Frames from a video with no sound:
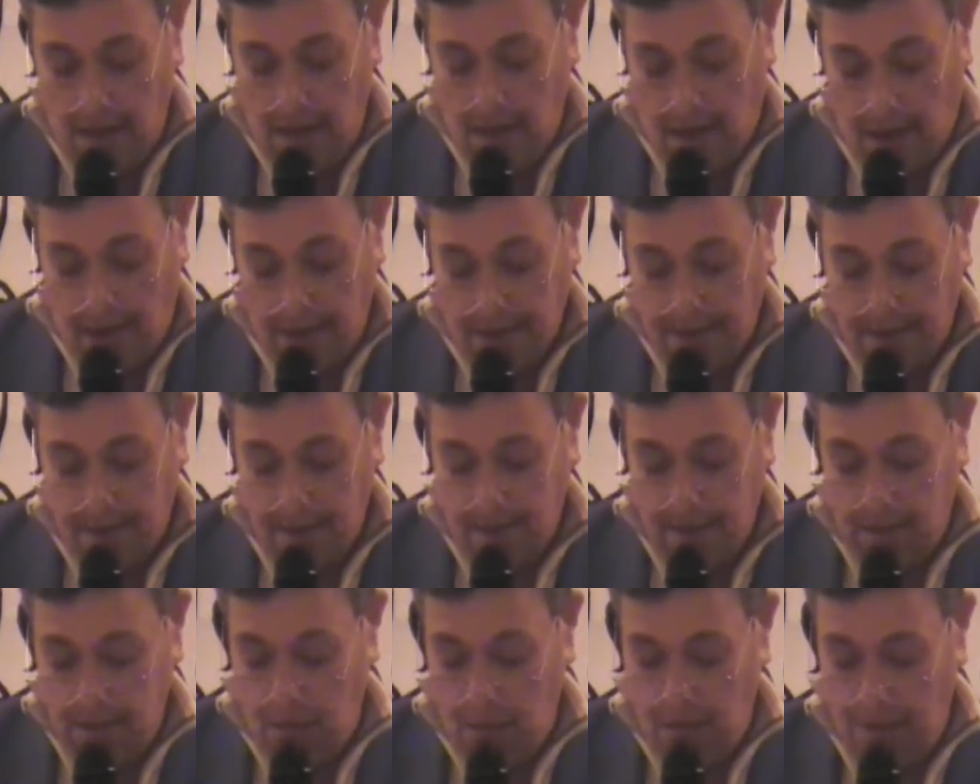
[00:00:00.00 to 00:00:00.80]

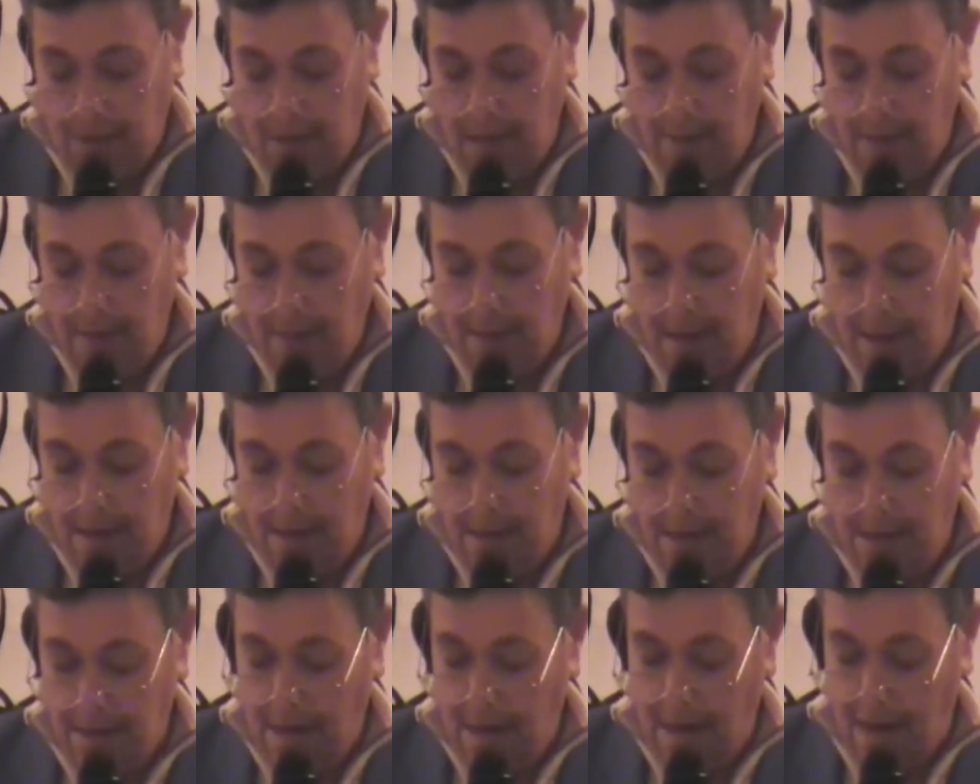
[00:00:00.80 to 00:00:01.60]
constantly with him and
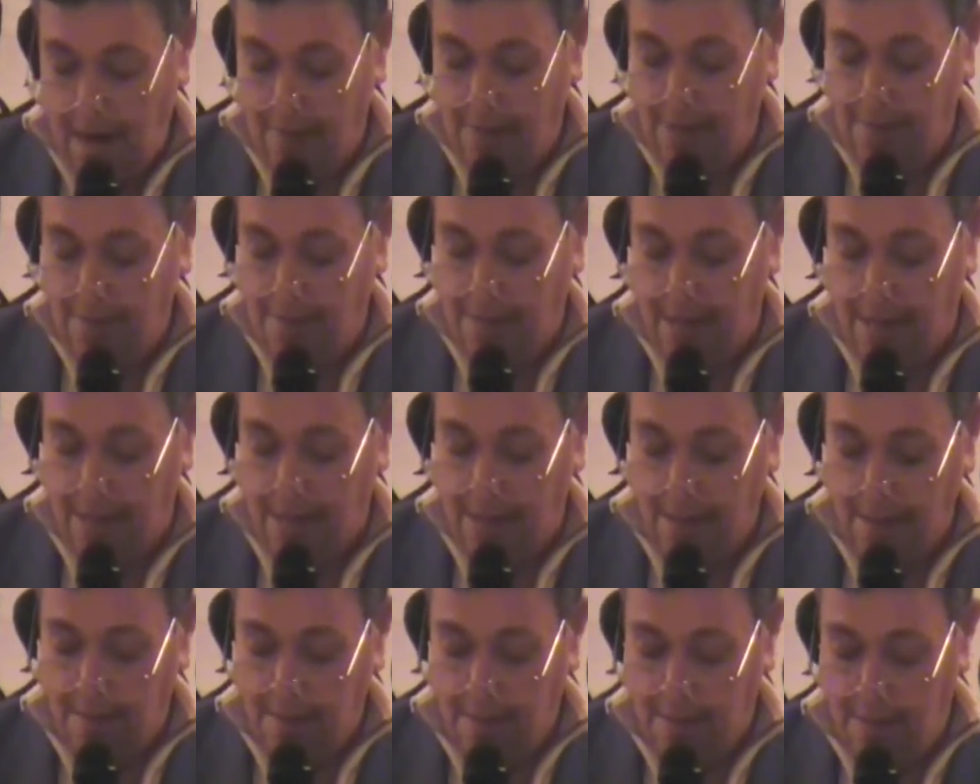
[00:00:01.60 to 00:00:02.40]
his
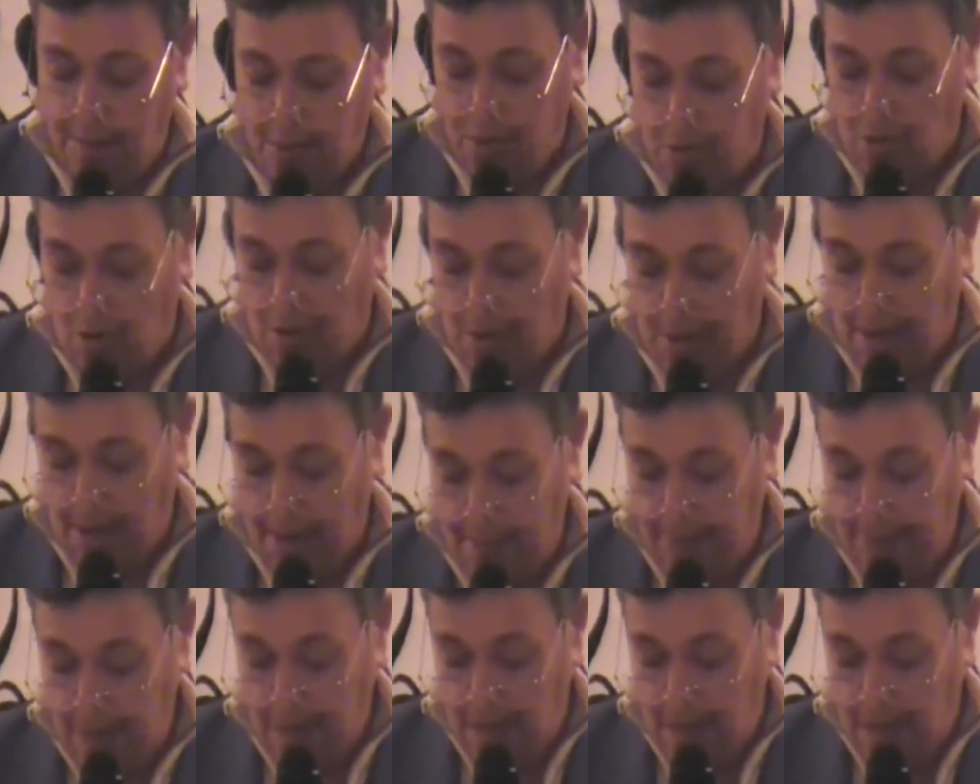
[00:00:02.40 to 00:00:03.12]
charismatic persona.